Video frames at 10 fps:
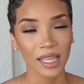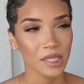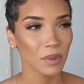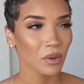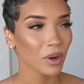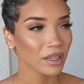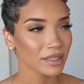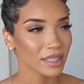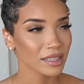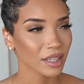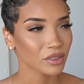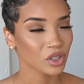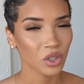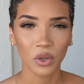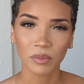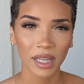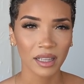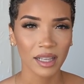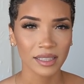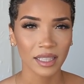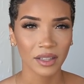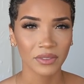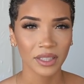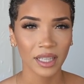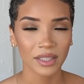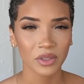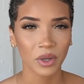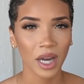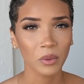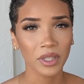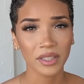It's been a while since I've shown my closet, I feel like, so I will